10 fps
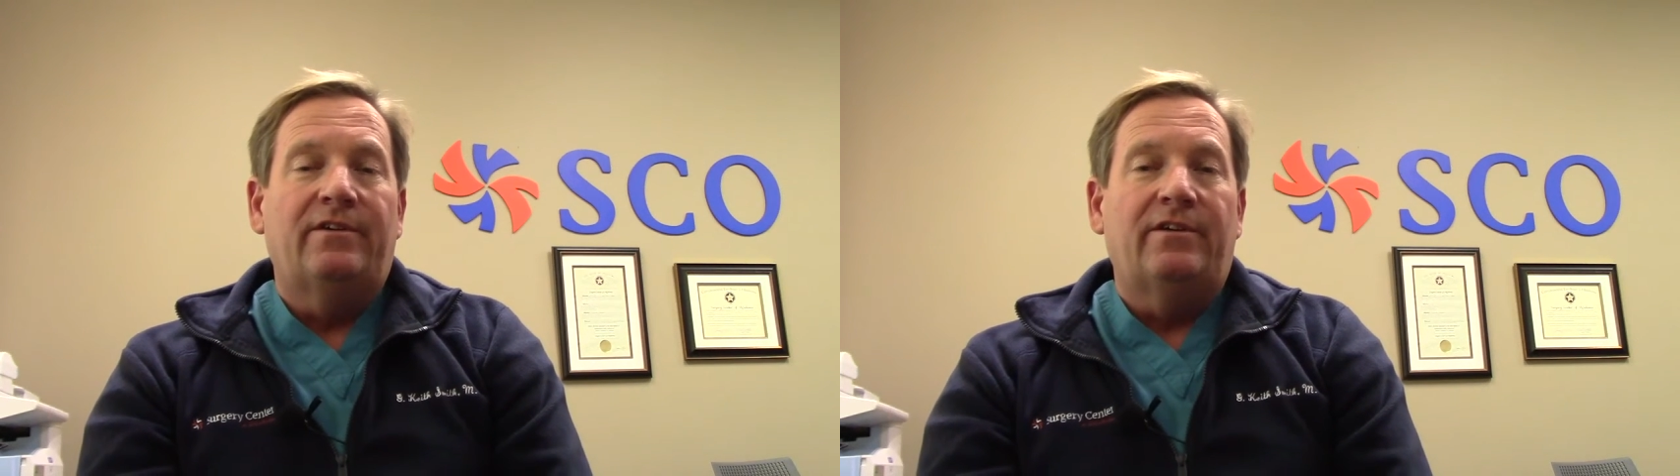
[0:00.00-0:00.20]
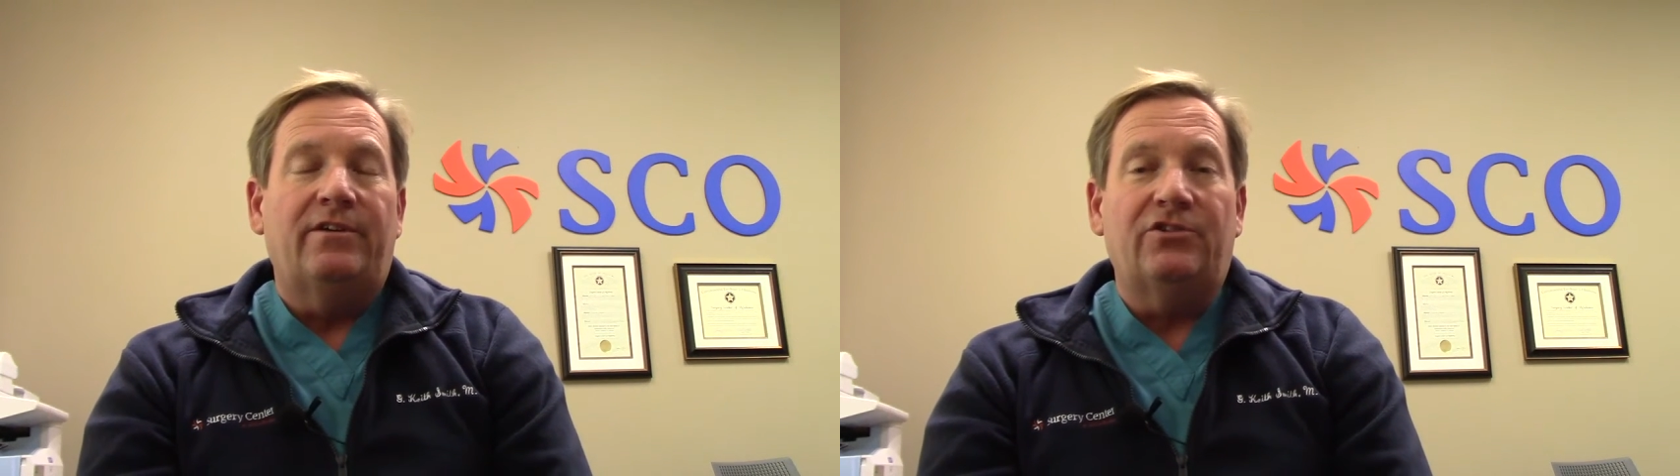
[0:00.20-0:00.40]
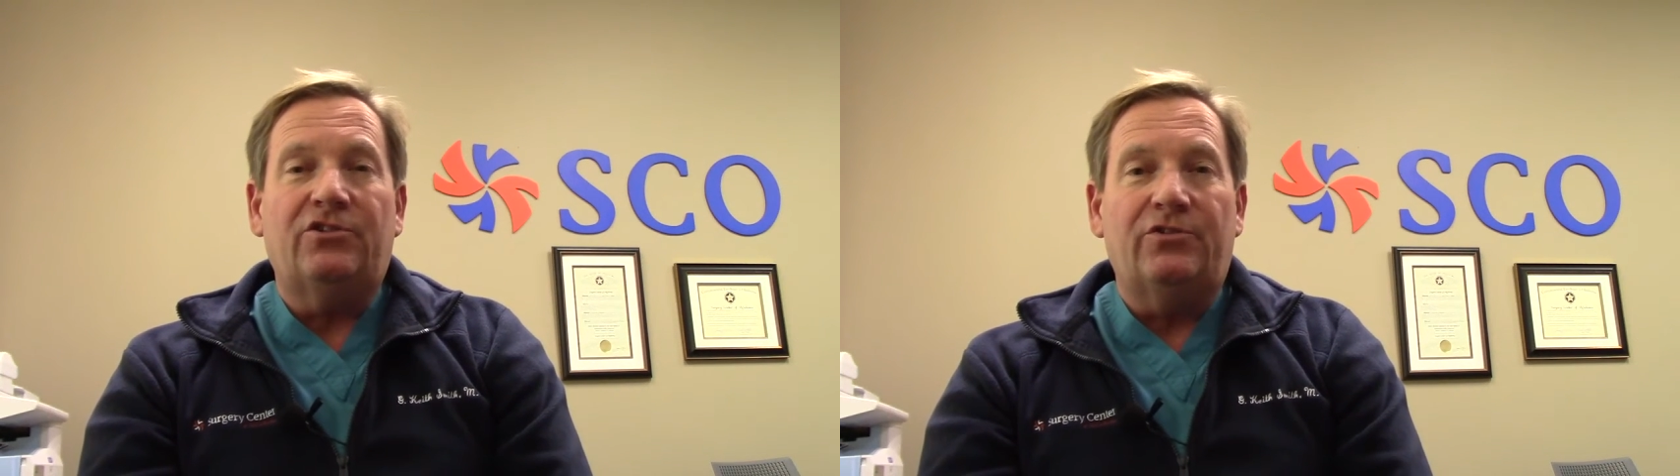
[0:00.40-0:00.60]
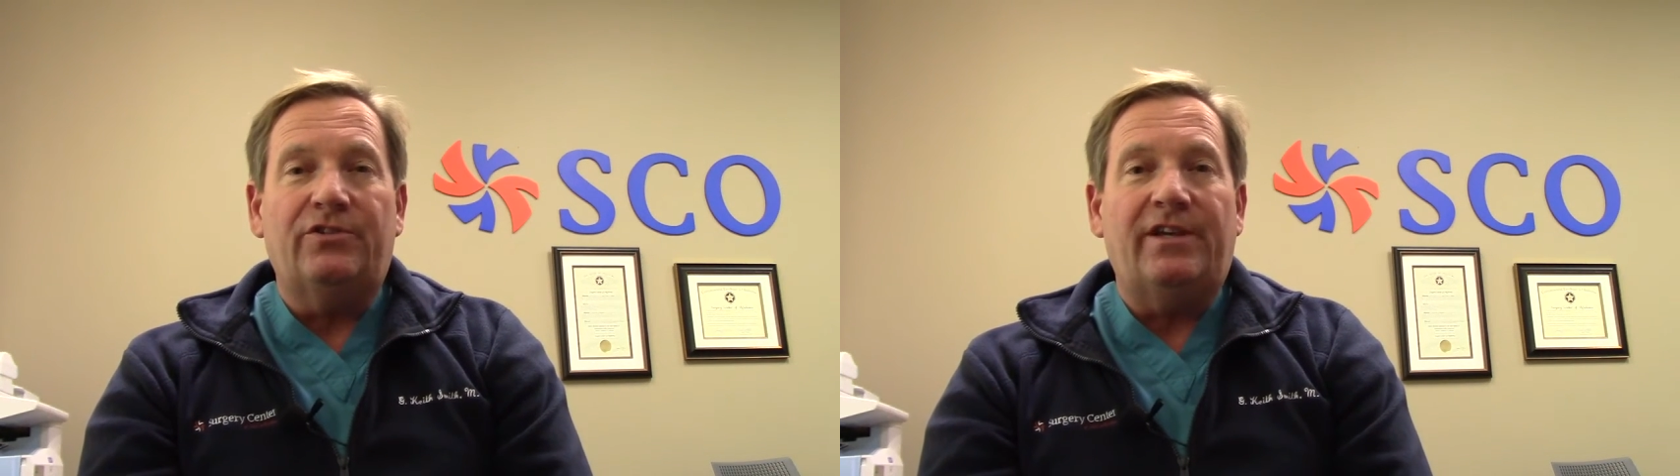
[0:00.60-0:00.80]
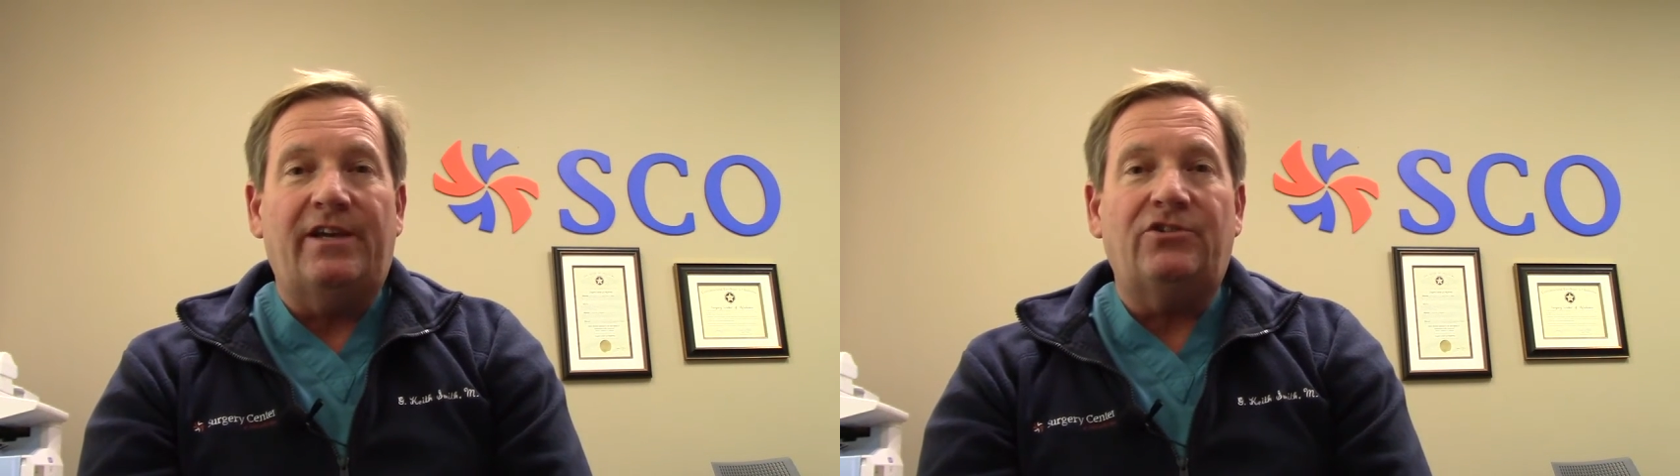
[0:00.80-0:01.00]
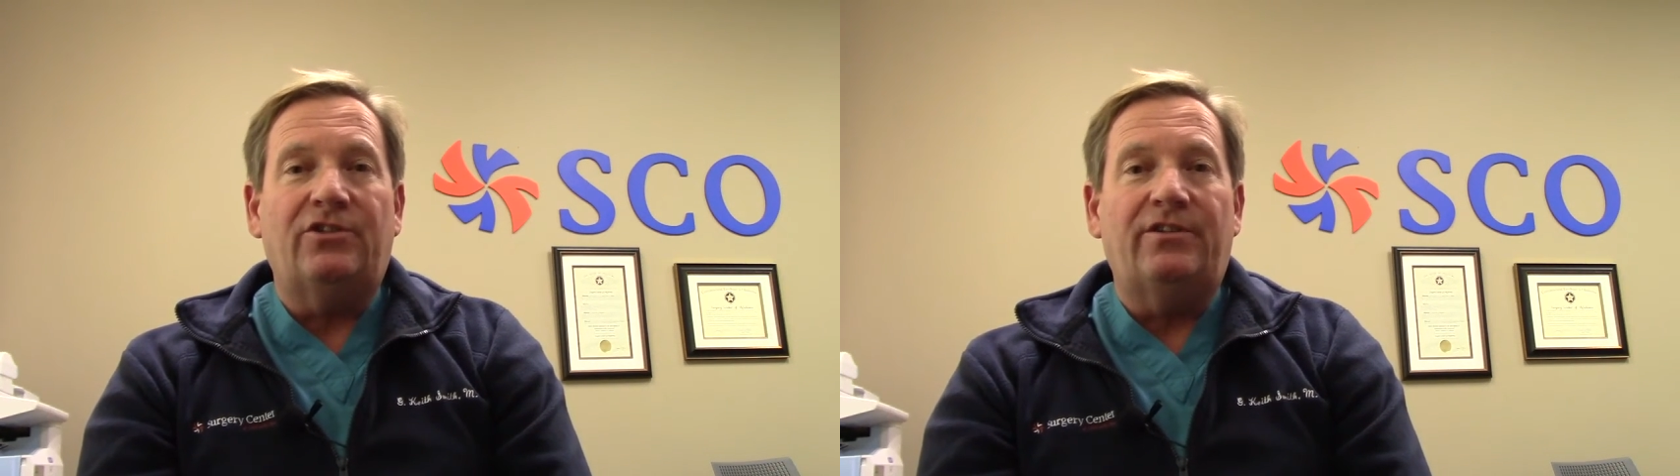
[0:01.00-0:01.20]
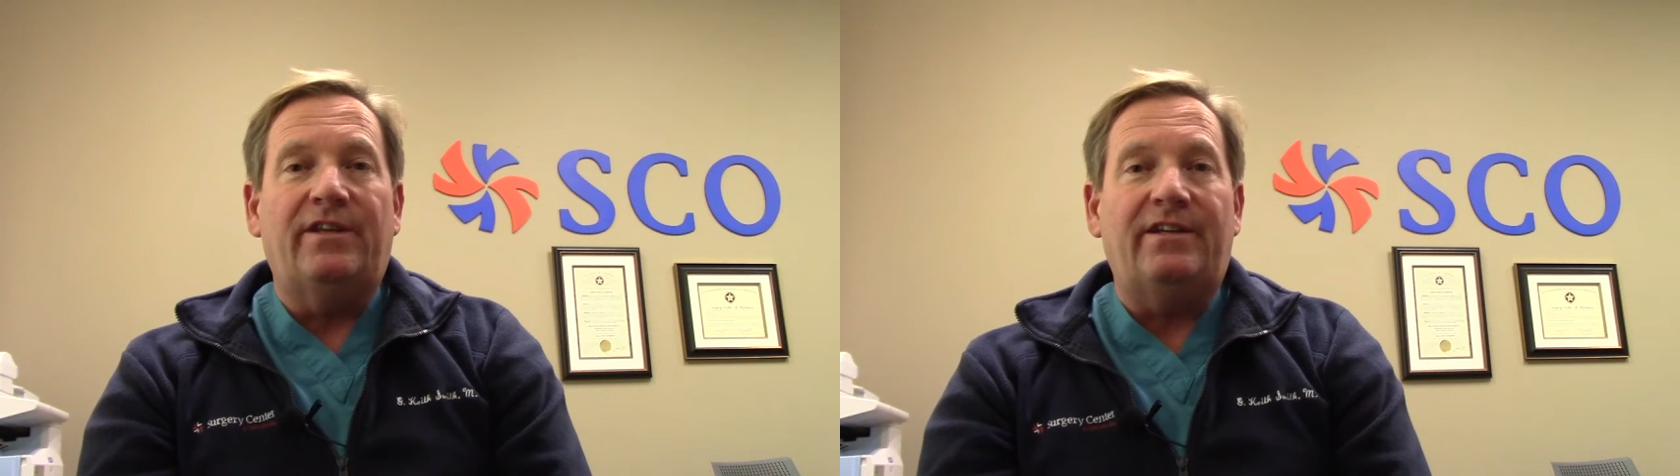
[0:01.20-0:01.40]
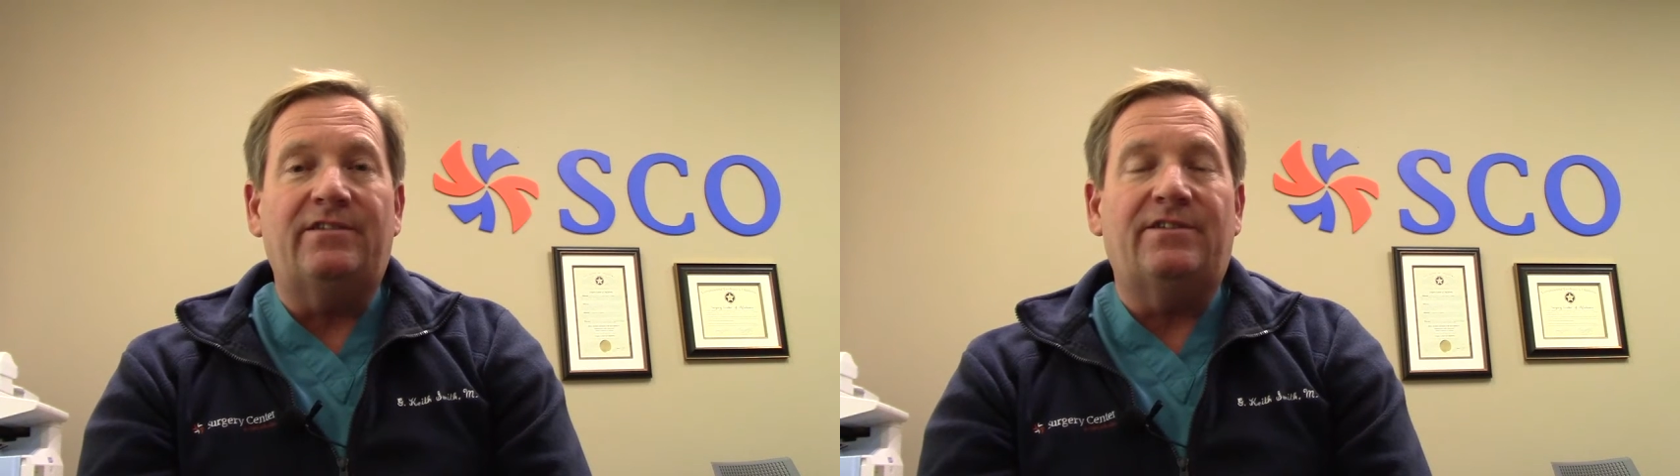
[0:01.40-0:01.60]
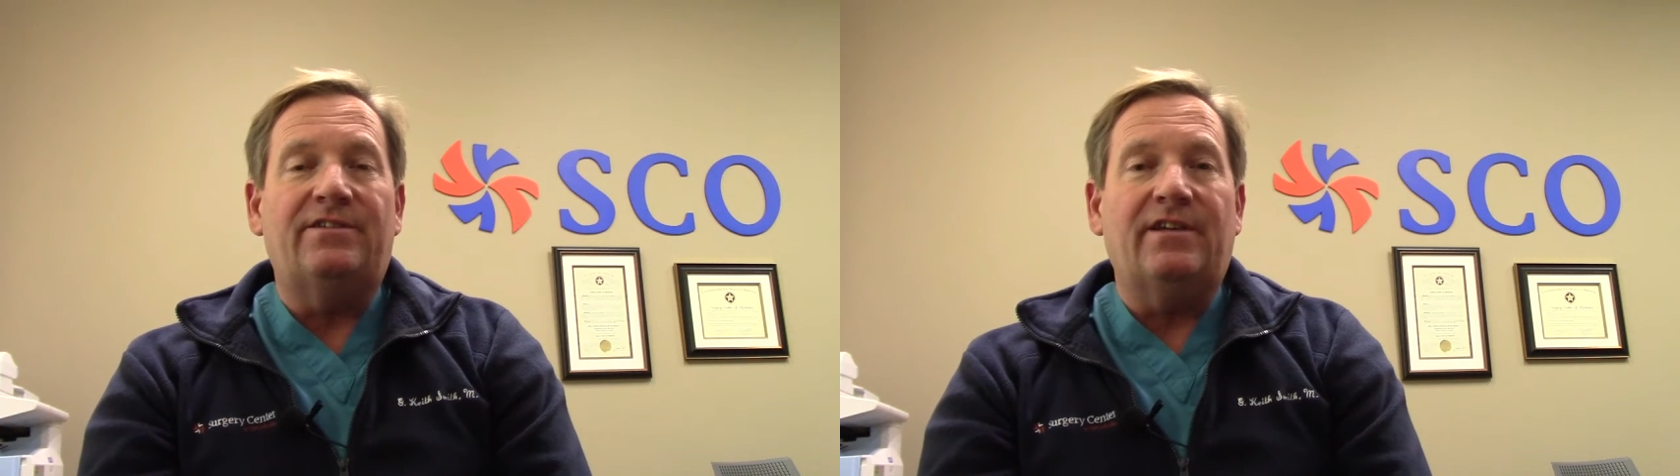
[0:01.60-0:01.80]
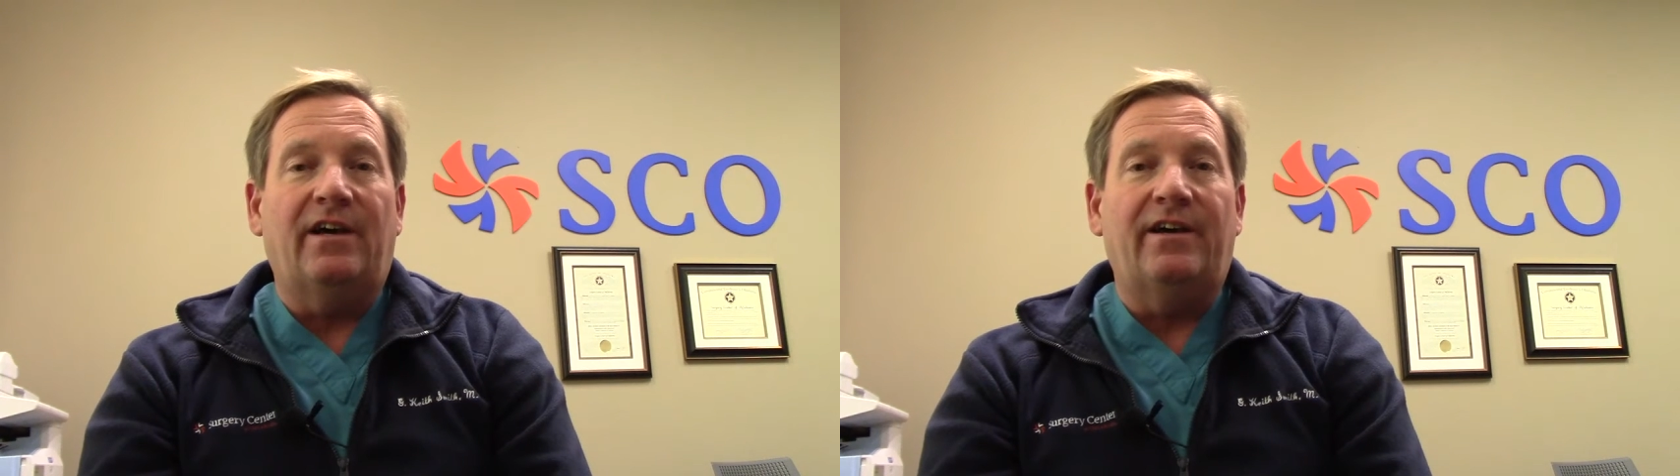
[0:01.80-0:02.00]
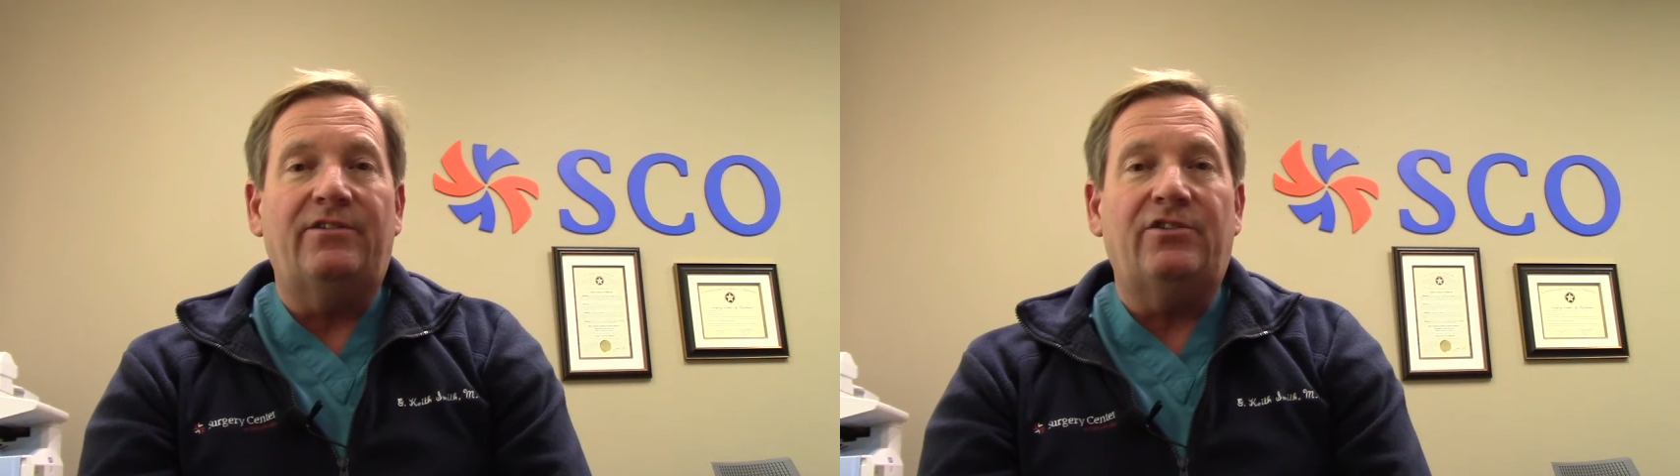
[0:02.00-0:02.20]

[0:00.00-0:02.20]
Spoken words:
an association that is designed